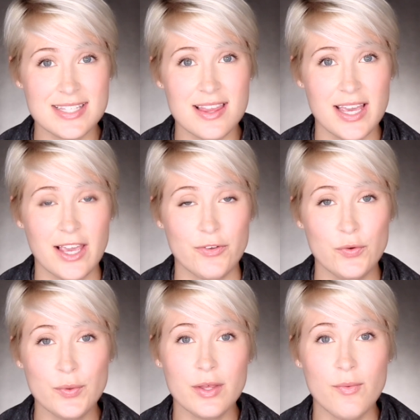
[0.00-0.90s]
that's the thing, if
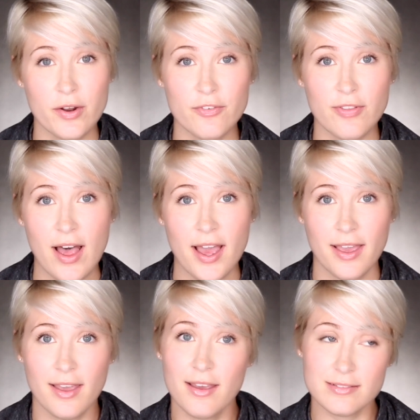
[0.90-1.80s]
you really want to
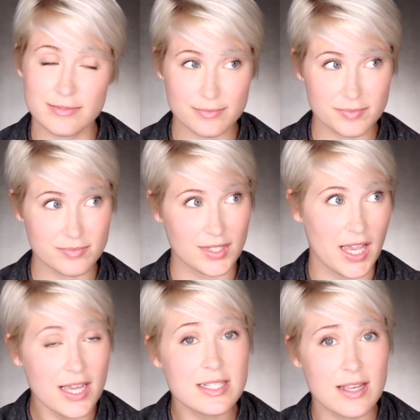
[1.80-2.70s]
fly,
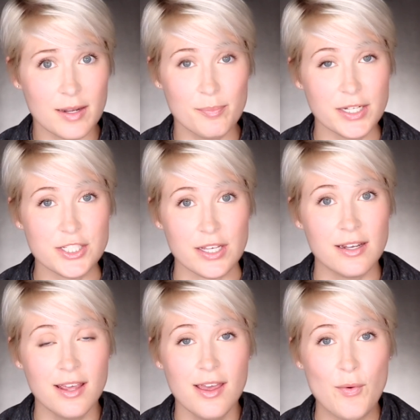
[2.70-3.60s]
I guess on a
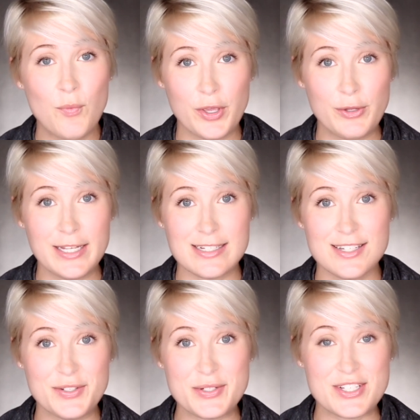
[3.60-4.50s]
budget, what you need
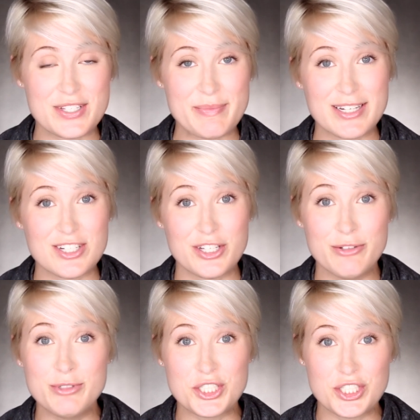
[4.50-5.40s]
to do is just make sure
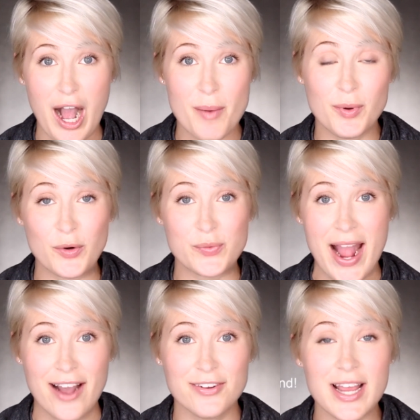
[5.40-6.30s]
you shop
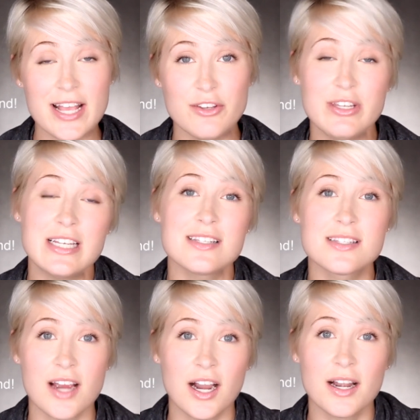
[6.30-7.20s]
around, and you need to
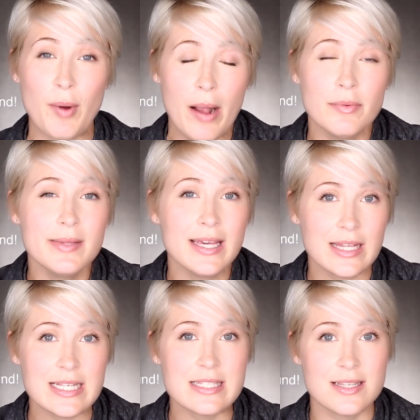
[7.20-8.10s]
start probably at
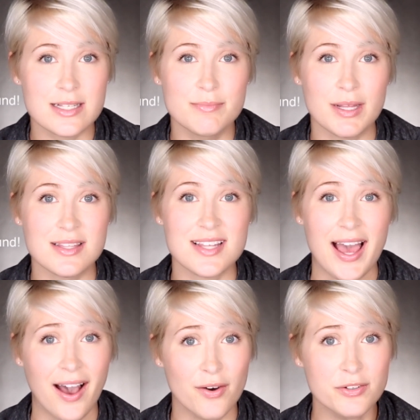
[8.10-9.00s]
least 6 months
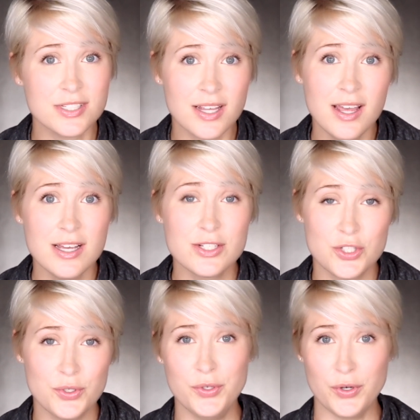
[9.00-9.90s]
out
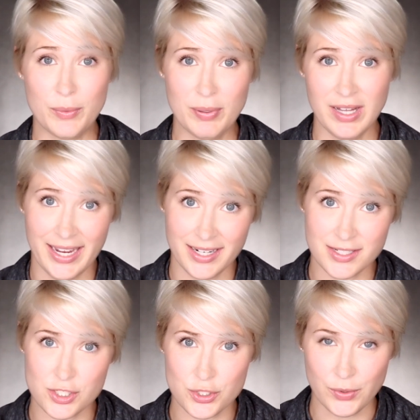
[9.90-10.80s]
to your
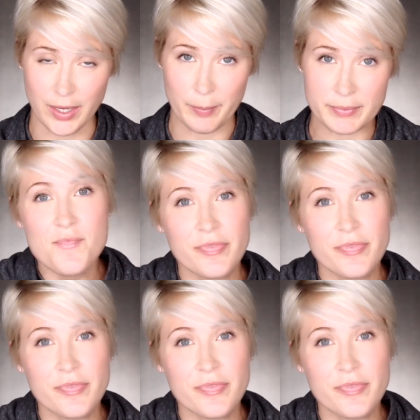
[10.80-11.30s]
planned trip.